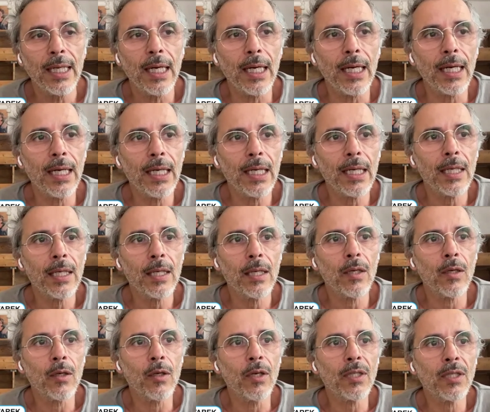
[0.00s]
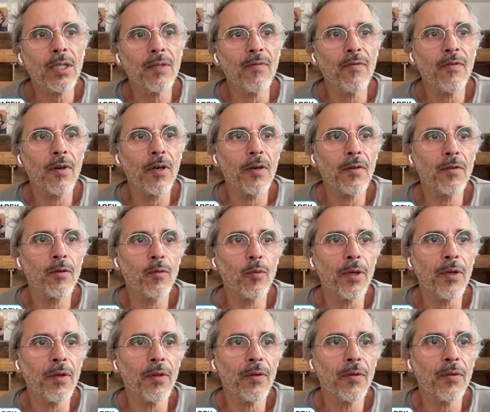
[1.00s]
I got involved
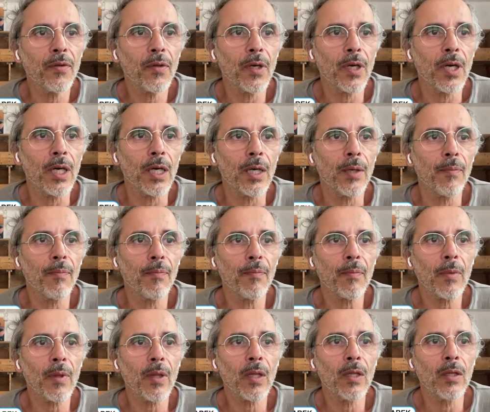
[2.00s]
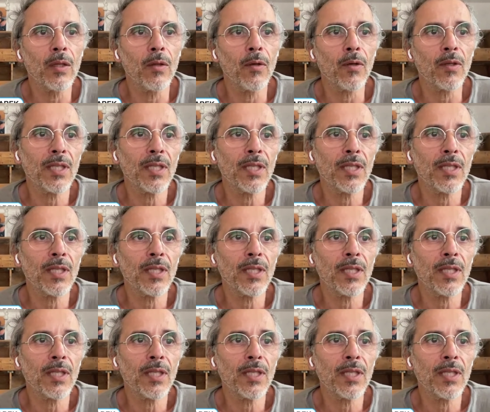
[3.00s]
with the